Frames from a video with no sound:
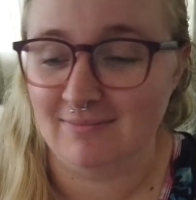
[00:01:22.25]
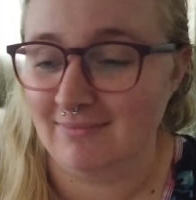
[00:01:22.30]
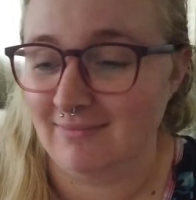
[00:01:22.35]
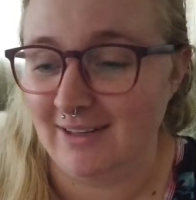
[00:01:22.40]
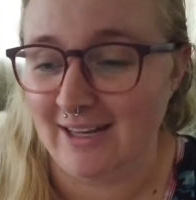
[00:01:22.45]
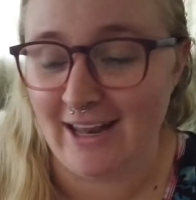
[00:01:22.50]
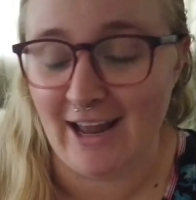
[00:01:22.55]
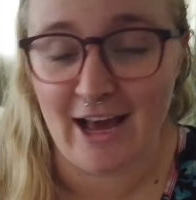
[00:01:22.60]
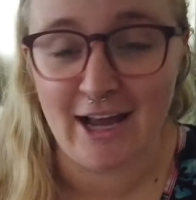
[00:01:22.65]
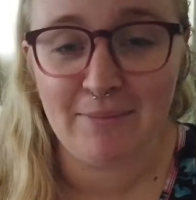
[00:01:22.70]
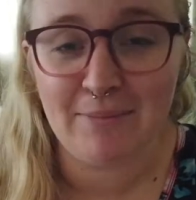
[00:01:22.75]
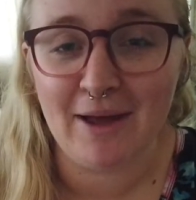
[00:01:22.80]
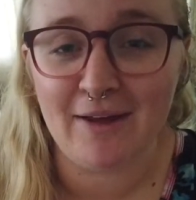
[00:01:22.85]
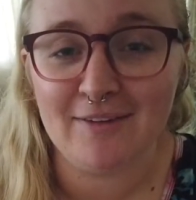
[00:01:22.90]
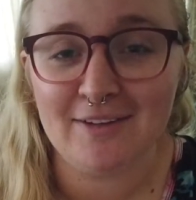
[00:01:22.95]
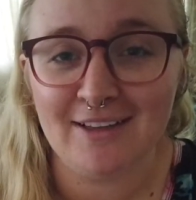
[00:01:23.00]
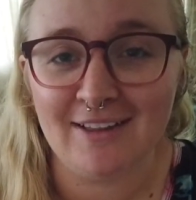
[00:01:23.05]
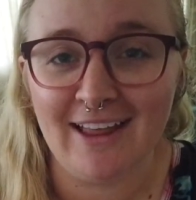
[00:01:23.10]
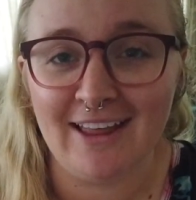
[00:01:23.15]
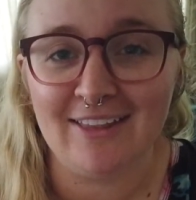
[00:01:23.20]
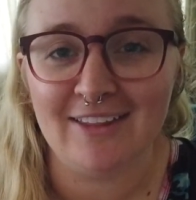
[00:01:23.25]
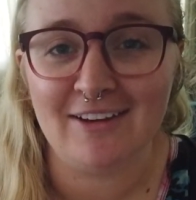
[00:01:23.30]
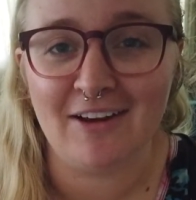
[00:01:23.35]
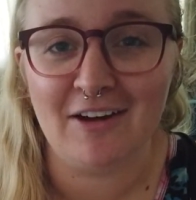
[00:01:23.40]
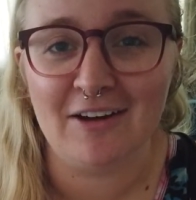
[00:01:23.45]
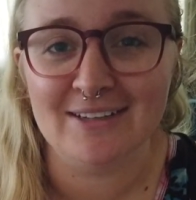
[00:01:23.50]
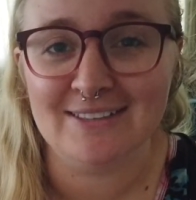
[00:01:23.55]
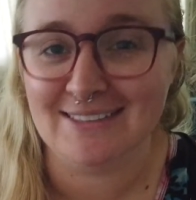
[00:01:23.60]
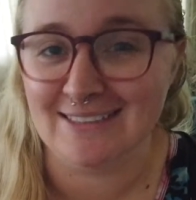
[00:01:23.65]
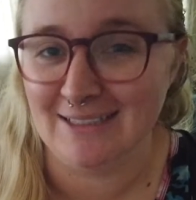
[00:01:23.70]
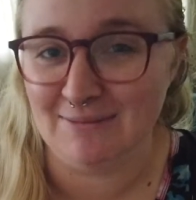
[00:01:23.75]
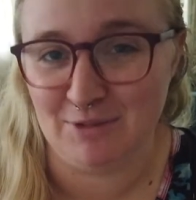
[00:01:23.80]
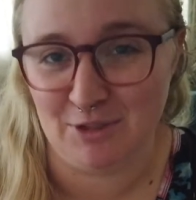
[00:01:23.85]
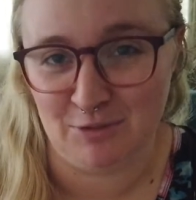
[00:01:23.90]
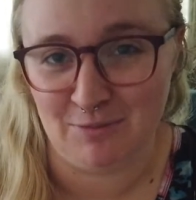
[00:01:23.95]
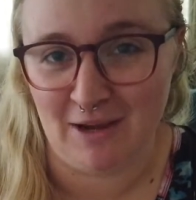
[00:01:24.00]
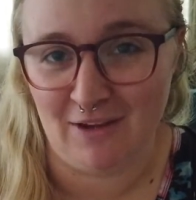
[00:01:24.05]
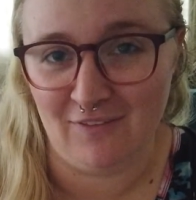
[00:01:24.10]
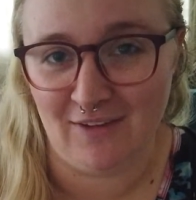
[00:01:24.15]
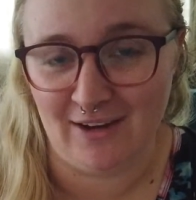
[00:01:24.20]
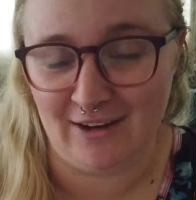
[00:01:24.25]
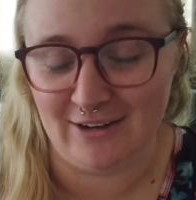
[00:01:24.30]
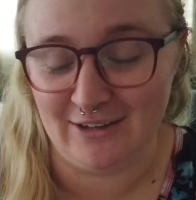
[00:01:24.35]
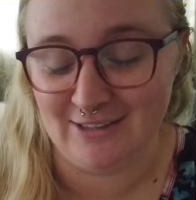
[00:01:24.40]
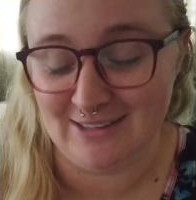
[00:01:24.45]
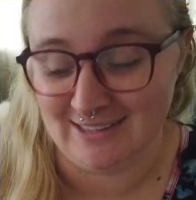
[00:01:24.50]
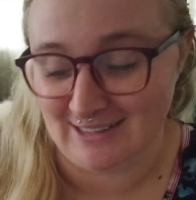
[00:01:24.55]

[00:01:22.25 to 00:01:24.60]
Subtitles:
not about to let the car slip through my fingers.